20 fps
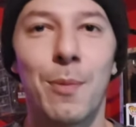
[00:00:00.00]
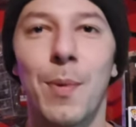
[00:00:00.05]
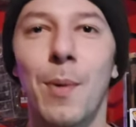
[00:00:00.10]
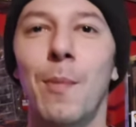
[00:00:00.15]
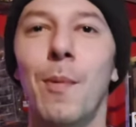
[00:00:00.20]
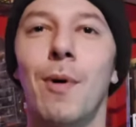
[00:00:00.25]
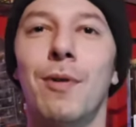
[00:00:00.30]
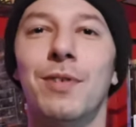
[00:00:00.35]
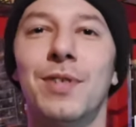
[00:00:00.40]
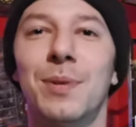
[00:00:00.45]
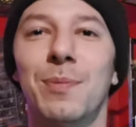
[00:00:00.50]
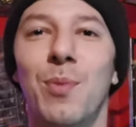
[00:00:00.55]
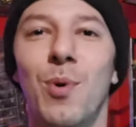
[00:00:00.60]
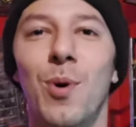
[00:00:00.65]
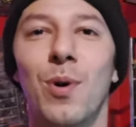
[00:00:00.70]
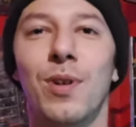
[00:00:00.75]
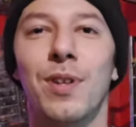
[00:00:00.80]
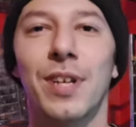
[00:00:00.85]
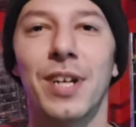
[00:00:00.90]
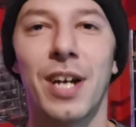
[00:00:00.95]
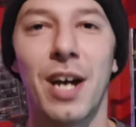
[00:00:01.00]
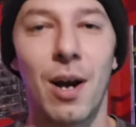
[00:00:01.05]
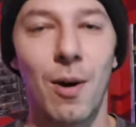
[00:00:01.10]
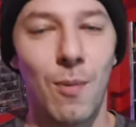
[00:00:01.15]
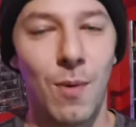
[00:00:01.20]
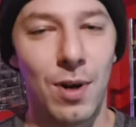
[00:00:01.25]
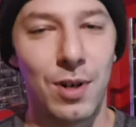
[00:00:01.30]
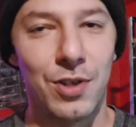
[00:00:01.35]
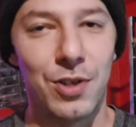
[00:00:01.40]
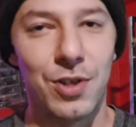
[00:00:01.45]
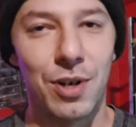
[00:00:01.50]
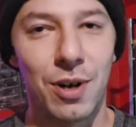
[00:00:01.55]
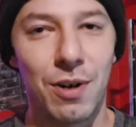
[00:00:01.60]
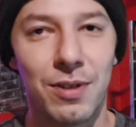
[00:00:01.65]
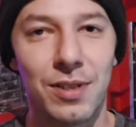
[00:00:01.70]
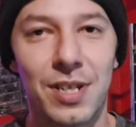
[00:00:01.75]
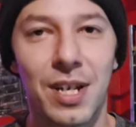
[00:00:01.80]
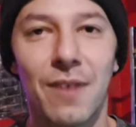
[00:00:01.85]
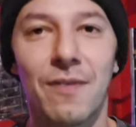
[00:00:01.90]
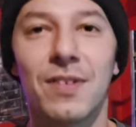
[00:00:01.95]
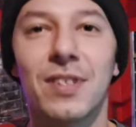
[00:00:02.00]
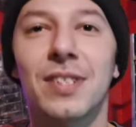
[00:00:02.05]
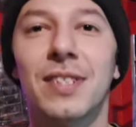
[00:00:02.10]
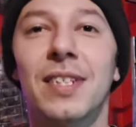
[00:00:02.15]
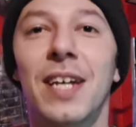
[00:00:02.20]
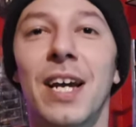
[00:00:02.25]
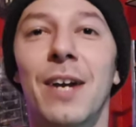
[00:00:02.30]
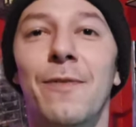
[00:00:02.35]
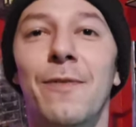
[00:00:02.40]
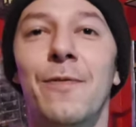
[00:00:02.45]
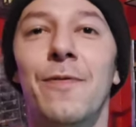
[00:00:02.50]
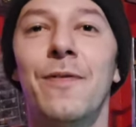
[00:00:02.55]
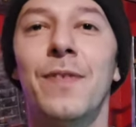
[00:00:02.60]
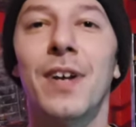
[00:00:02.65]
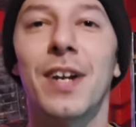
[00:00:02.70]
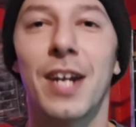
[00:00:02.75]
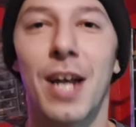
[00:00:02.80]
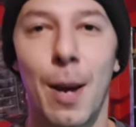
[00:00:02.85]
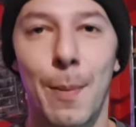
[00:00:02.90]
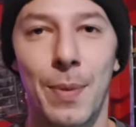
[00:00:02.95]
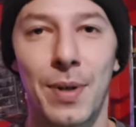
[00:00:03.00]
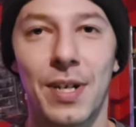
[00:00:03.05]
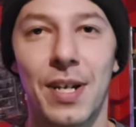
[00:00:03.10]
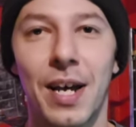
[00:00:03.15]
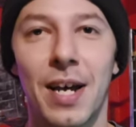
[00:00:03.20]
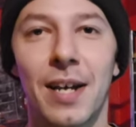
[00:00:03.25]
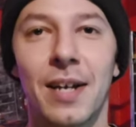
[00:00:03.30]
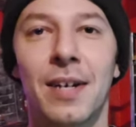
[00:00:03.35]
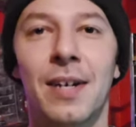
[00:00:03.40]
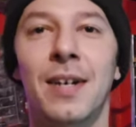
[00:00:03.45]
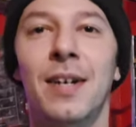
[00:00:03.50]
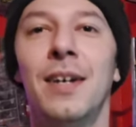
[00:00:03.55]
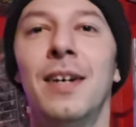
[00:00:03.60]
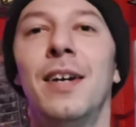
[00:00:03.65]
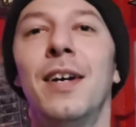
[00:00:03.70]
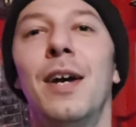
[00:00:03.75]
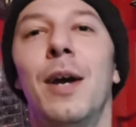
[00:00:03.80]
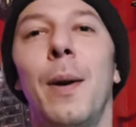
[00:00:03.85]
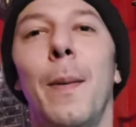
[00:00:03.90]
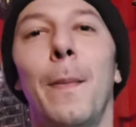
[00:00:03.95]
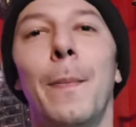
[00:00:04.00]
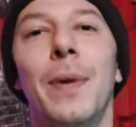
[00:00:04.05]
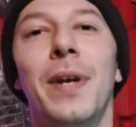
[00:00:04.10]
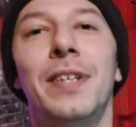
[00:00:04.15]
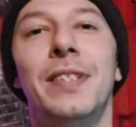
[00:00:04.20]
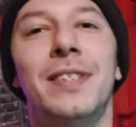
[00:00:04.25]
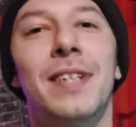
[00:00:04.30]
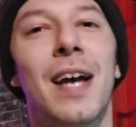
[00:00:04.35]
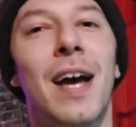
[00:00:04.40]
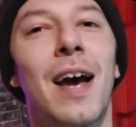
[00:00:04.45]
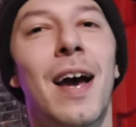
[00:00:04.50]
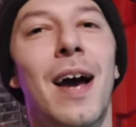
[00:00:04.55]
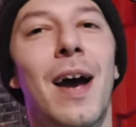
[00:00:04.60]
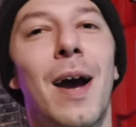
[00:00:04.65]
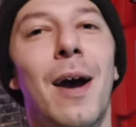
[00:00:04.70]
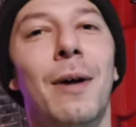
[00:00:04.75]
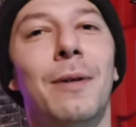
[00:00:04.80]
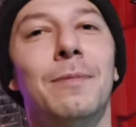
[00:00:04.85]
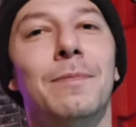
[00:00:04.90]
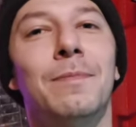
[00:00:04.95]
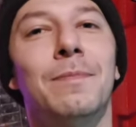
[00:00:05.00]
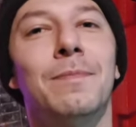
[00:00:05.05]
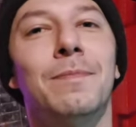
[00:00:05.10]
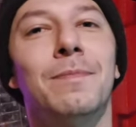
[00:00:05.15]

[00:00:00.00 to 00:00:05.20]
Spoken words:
But most importantly, I want y'all to have a safe and happy day. Peace out.